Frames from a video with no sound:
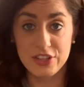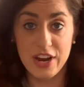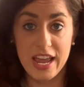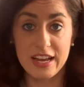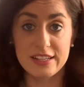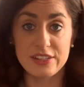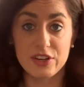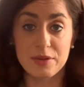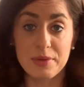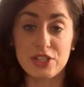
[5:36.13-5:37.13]
their hand because they're
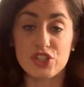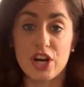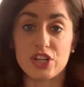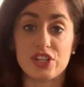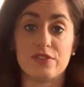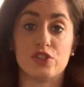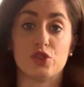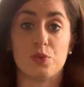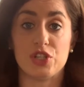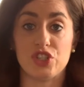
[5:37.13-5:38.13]
going to be in charge of
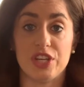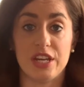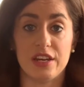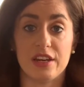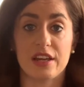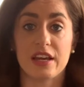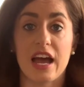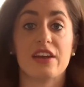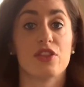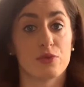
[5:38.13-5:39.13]
switching
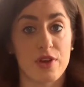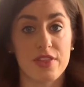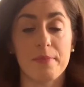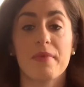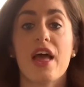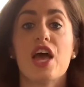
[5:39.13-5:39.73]
kind of the rhythm.